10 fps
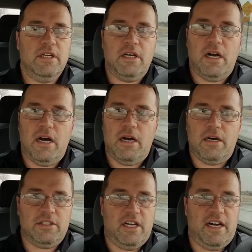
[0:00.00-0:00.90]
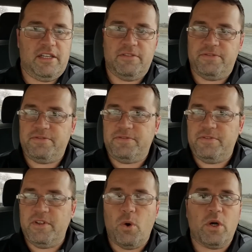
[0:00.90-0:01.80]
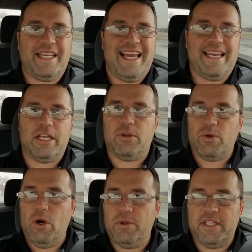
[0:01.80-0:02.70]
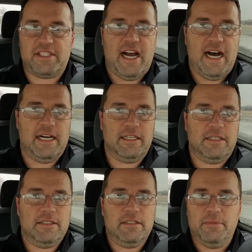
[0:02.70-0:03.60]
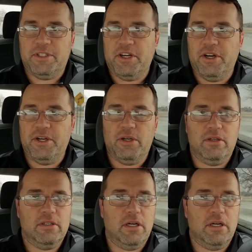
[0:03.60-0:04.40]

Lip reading: a lot of organic growth that's on the material.